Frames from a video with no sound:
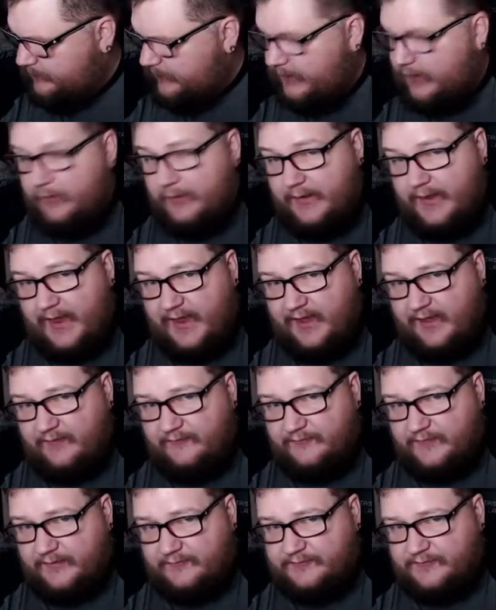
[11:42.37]
We only
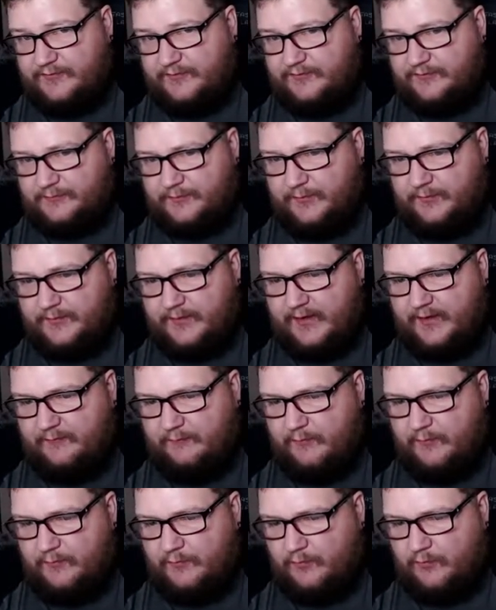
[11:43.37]
have, after this, we only
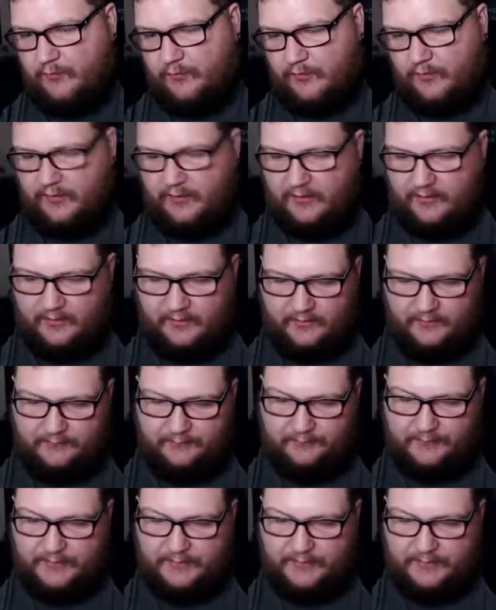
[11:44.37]
have one more uh,